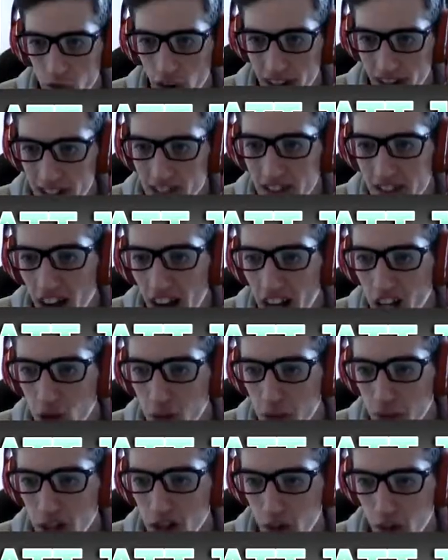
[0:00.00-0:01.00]
Right, this guy
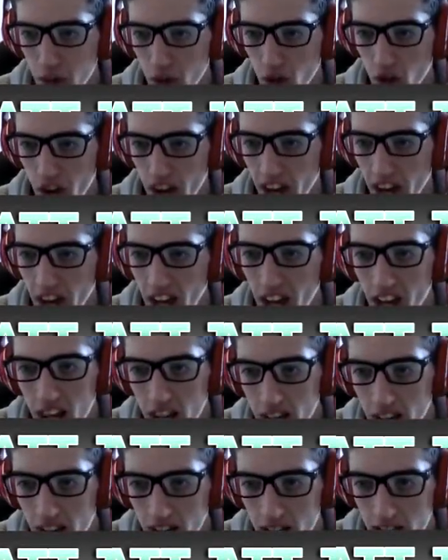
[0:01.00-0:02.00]
is beatable, okay?
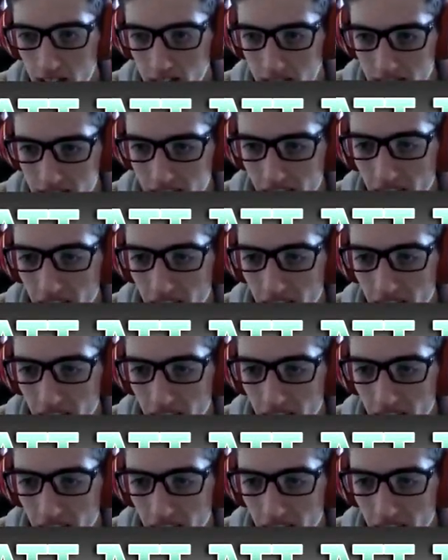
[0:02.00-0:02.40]
This